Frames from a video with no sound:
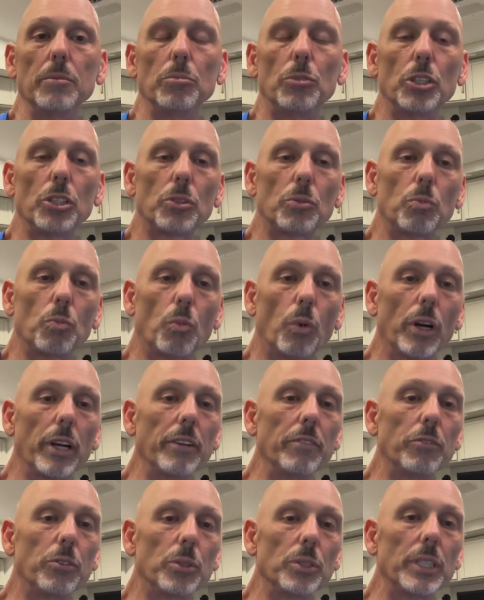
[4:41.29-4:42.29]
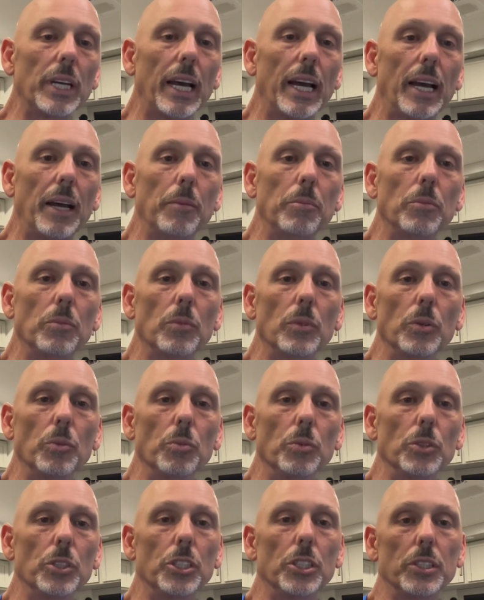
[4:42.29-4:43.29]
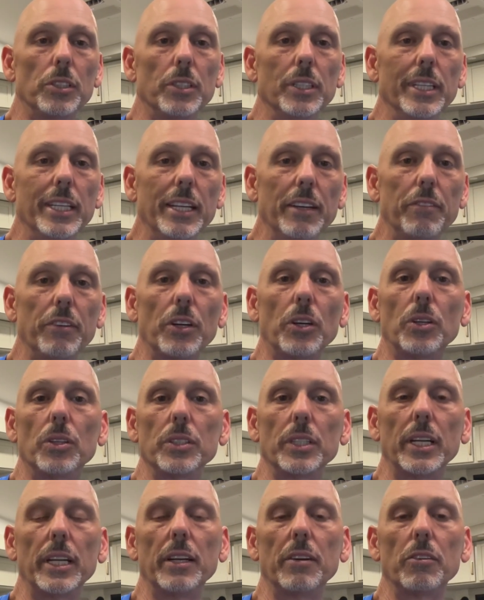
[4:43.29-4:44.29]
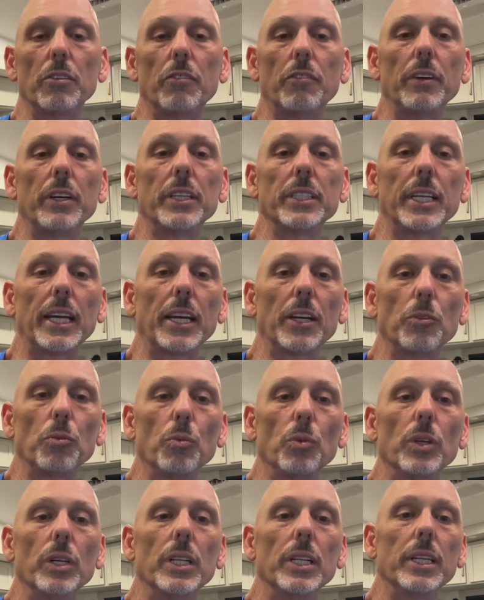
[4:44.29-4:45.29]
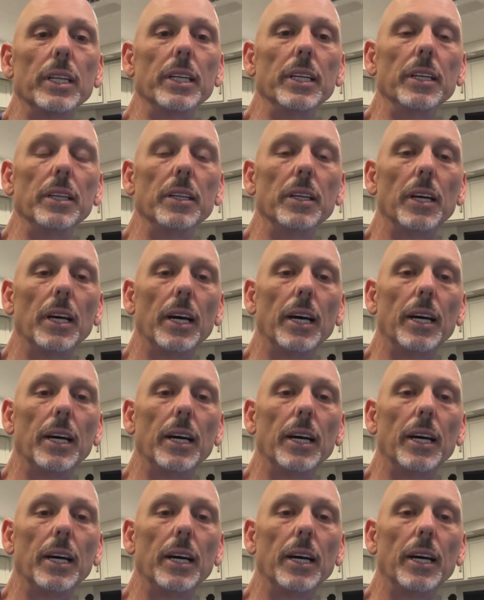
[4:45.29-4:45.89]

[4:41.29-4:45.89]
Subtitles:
just working full time, it was just difficult. I never felt I could really